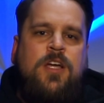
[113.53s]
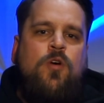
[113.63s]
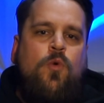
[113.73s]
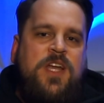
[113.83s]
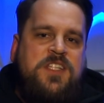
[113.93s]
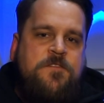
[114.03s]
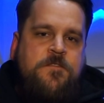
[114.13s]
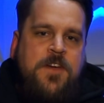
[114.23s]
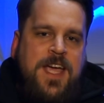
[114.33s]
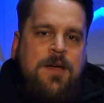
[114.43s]
When his
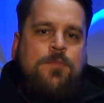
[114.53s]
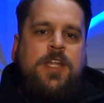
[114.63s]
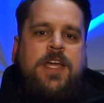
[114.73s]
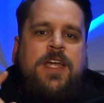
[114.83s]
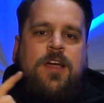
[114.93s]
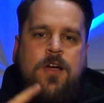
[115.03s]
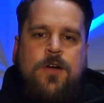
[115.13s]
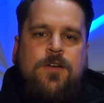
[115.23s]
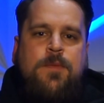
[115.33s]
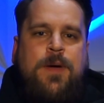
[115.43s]
family
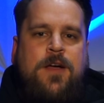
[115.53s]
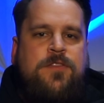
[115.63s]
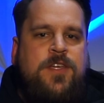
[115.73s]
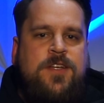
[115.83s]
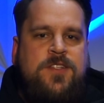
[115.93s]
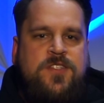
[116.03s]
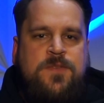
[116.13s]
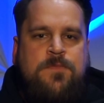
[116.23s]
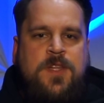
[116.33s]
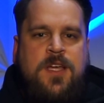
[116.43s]
heard about this,
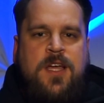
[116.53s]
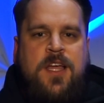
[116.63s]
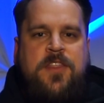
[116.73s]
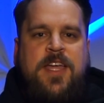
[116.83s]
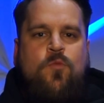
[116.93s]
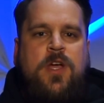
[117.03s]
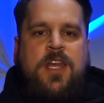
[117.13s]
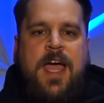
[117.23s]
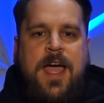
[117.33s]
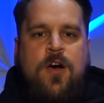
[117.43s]
they went
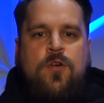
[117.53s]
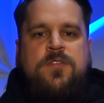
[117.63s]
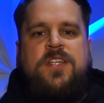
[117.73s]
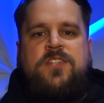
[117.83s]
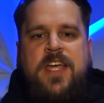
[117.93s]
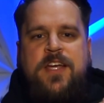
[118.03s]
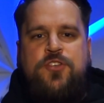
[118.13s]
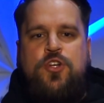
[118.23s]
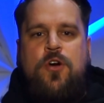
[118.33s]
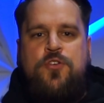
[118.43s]
out to take
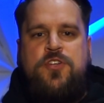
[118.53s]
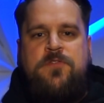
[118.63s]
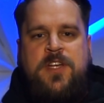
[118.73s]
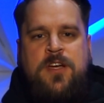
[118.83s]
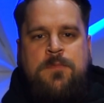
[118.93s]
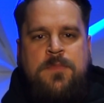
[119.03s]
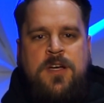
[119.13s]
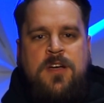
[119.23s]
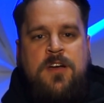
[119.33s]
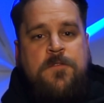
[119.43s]
charge of him,
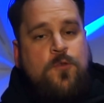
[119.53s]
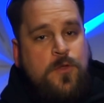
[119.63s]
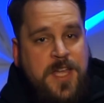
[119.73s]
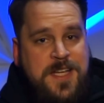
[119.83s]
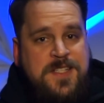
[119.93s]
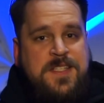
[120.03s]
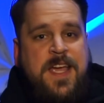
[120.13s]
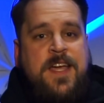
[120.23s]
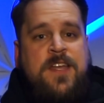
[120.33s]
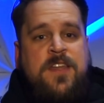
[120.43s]
for they
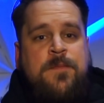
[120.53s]
said,